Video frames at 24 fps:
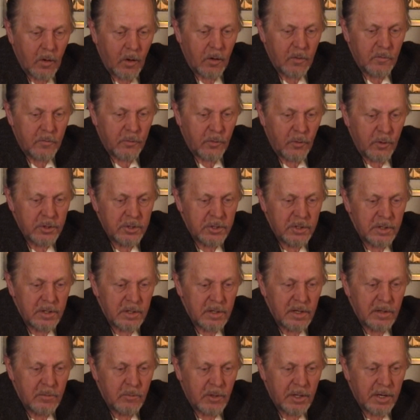
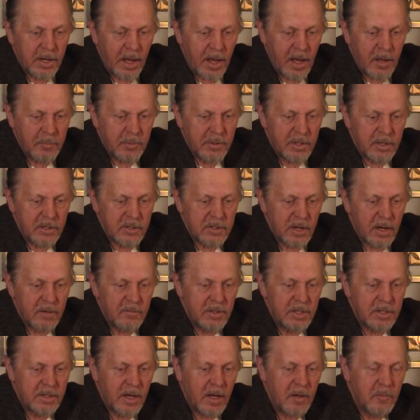Unfortunately, what happened is
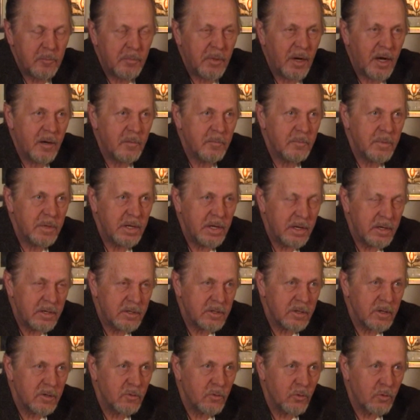every time Bob
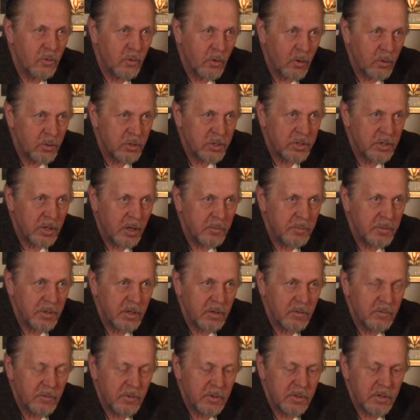Easton wrote
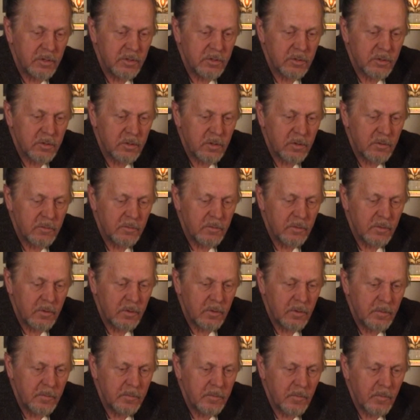something for this
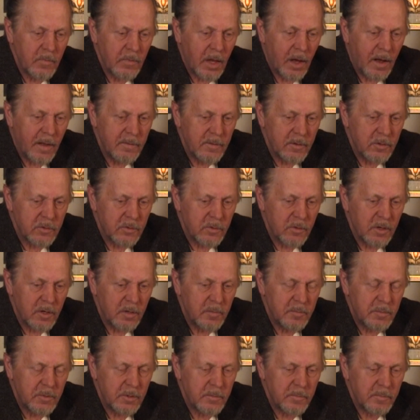on the
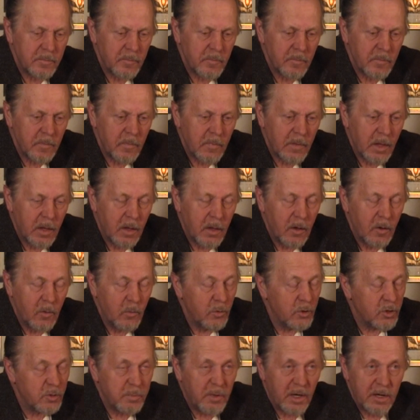script,
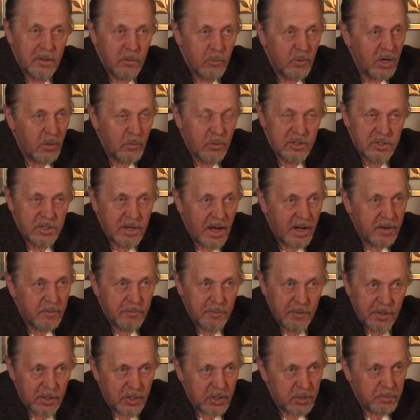which by the way was not
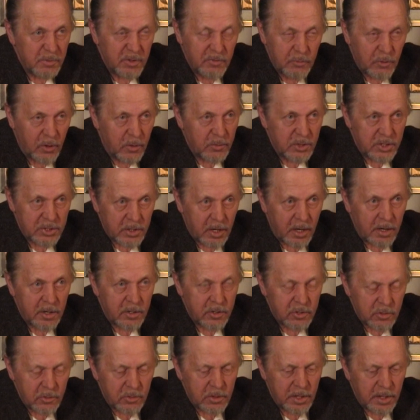finished before we
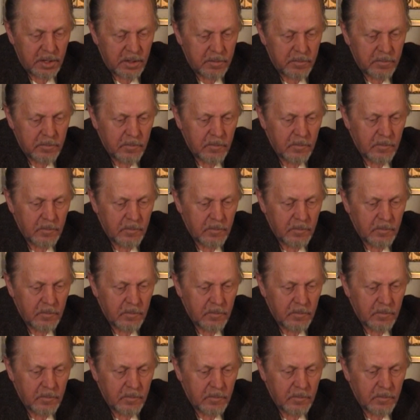started shooting.